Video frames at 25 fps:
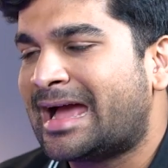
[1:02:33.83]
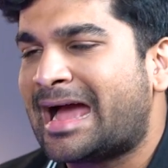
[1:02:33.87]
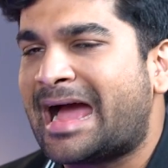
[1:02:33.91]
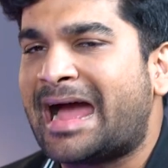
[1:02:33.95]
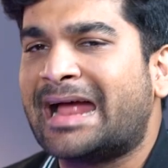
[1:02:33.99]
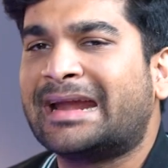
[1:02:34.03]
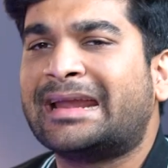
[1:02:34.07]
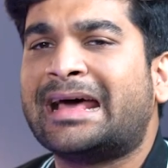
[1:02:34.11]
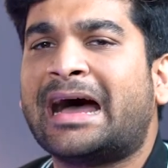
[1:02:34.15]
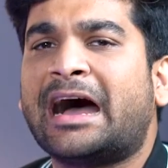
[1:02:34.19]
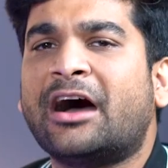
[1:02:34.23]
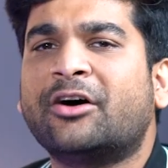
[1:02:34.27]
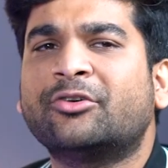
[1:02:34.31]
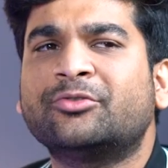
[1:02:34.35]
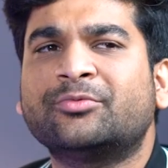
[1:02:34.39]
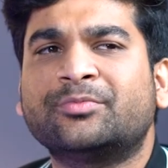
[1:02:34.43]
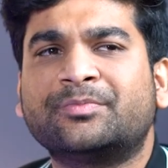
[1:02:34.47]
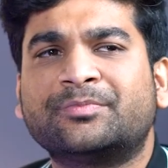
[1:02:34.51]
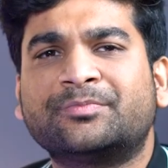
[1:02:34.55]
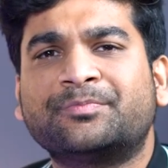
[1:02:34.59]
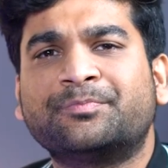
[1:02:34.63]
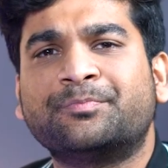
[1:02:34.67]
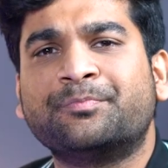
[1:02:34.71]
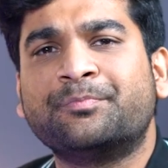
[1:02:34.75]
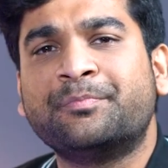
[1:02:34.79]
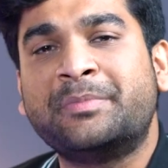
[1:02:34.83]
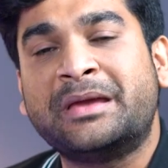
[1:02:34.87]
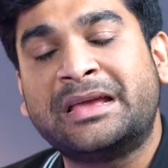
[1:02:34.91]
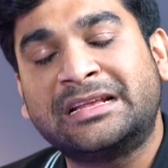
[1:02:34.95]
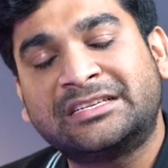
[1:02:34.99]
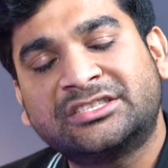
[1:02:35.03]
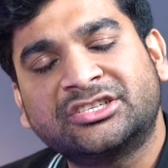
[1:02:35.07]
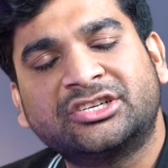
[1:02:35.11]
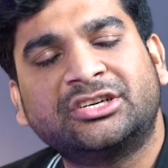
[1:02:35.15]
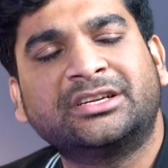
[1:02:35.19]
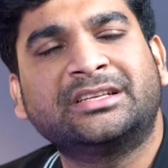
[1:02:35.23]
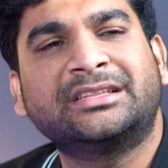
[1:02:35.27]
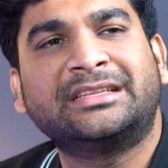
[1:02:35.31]
and how
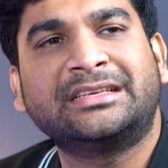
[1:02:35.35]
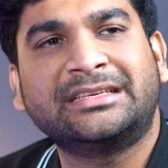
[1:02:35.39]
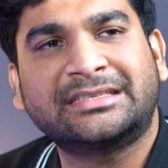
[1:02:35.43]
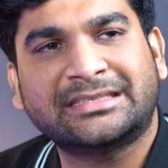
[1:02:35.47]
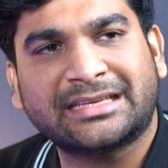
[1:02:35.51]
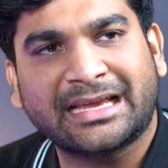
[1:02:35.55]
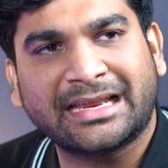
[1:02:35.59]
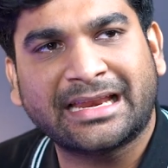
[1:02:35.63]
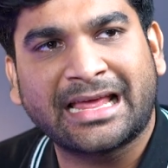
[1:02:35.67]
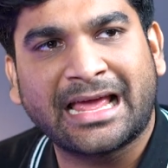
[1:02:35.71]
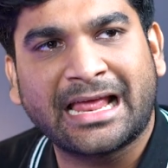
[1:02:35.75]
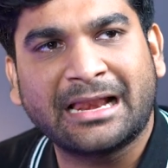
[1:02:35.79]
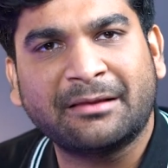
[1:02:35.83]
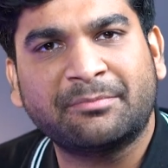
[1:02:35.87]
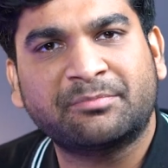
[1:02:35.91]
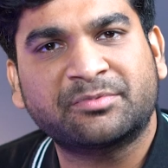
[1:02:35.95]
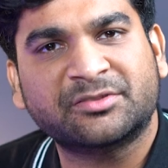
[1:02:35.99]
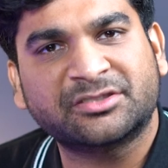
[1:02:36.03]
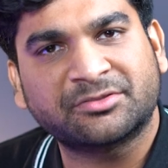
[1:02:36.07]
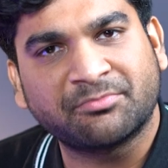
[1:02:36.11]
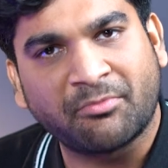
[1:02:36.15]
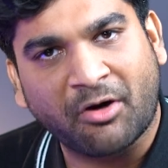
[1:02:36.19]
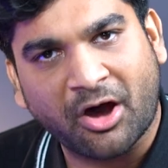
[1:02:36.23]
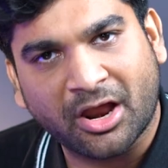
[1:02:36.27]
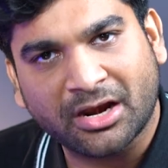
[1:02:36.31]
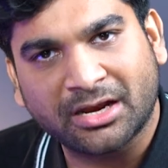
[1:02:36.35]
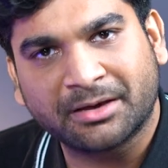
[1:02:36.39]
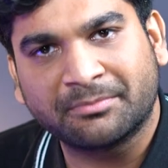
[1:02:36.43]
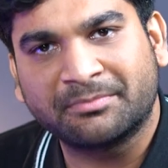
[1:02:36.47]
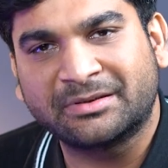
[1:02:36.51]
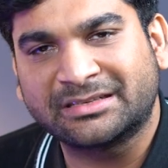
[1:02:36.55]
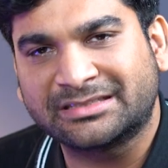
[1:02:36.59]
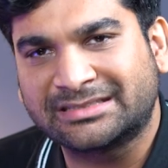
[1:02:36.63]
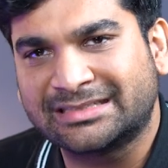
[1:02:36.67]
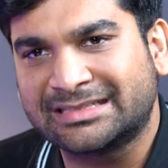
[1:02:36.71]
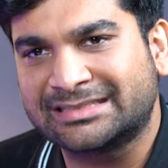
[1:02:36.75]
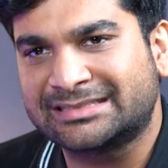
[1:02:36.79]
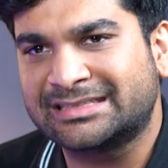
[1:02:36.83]
majorly these can help smaller
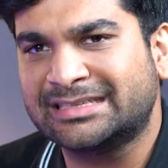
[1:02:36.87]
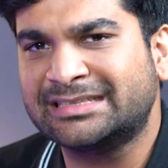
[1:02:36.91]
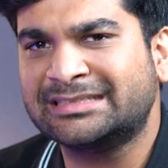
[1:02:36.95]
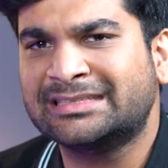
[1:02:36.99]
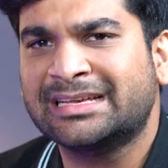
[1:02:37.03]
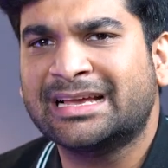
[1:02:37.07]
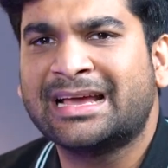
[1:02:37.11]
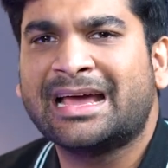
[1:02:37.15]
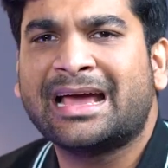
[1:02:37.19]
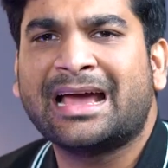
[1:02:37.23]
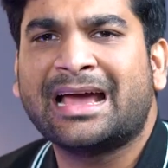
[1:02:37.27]
businesses